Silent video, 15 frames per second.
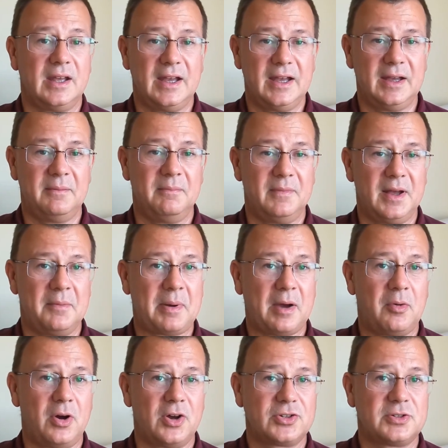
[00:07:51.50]

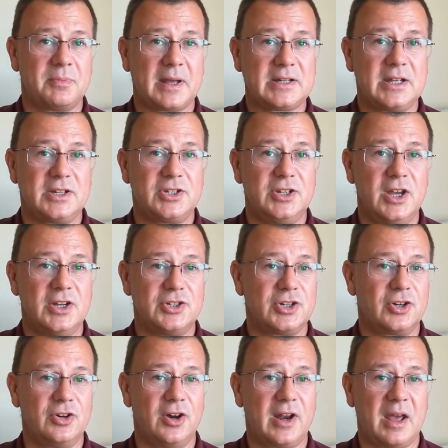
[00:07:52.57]
about automatics years
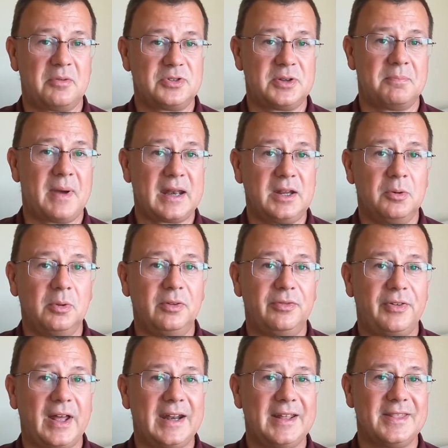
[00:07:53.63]
ago, and I was a manual
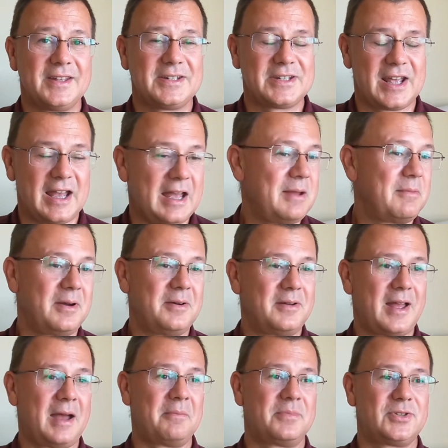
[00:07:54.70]
fan at the time. I
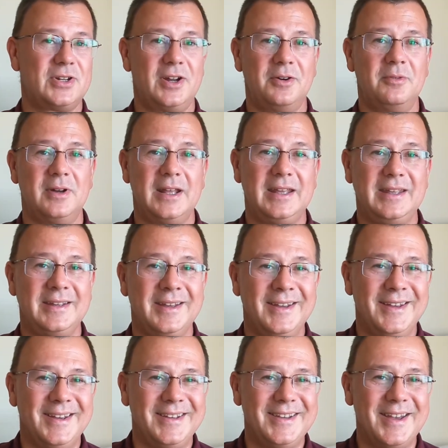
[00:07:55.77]
absolutely,
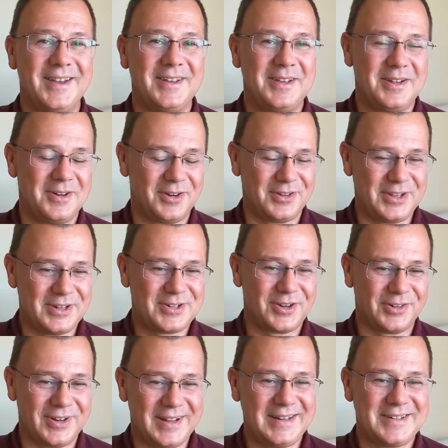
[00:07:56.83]
you know, you
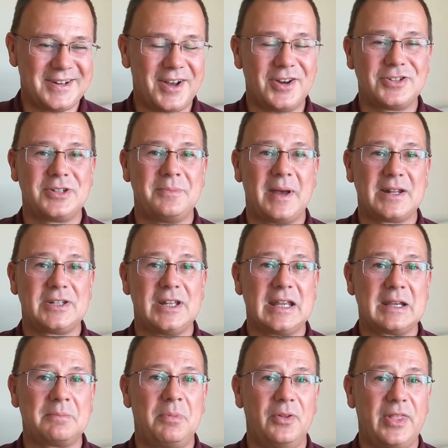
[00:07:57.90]
don't need an
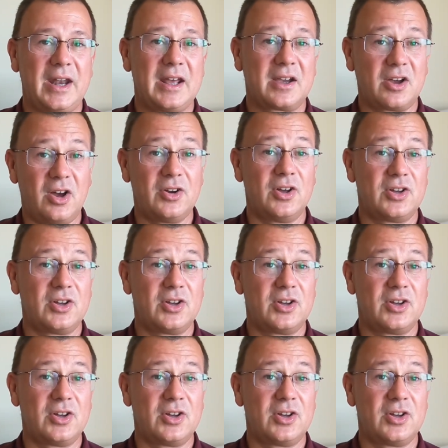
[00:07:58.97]
automatic. But then I got an